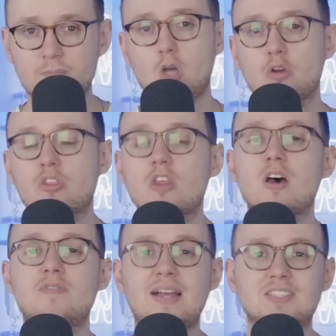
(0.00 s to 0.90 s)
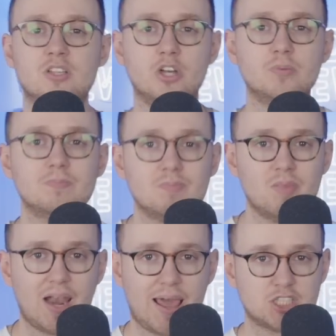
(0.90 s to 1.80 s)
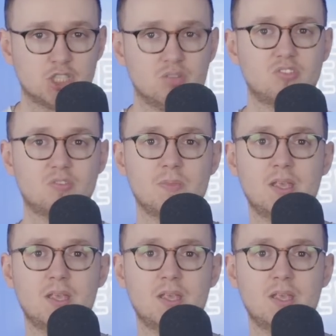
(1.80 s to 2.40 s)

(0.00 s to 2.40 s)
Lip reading: On to the third factor though, elections.